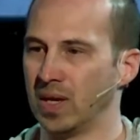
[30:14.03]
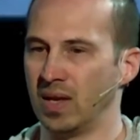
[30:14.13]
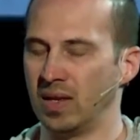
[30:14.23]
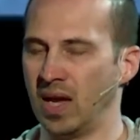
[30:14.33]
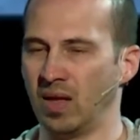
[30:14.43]

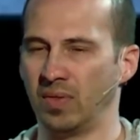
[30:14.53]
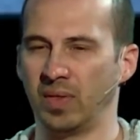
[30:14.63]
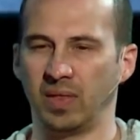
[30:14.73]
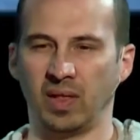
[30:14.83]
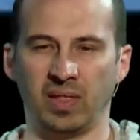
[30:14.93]
Now,
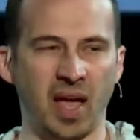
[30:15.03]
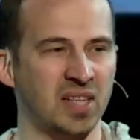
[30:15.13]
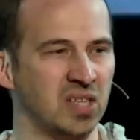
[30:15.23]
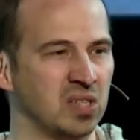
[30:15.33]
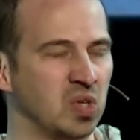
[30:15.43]

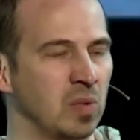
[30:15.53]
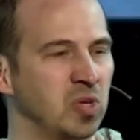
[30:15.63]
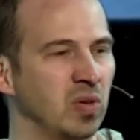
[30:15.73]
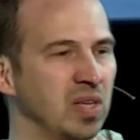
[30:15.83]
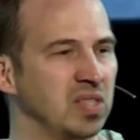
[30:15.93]
that's a
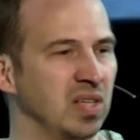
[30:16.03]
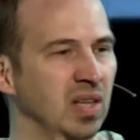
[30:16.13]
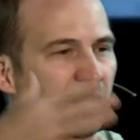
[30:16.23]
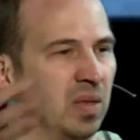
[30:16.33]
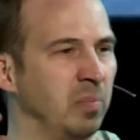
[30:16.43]
scripture that's in
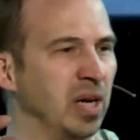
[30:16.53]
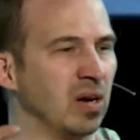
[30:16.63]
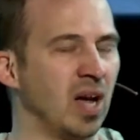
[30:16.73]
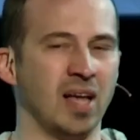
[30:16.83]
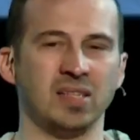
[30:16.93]
the bigger
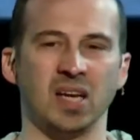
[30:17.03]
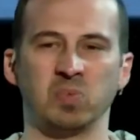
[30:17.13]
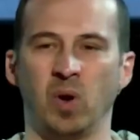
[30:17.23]
context.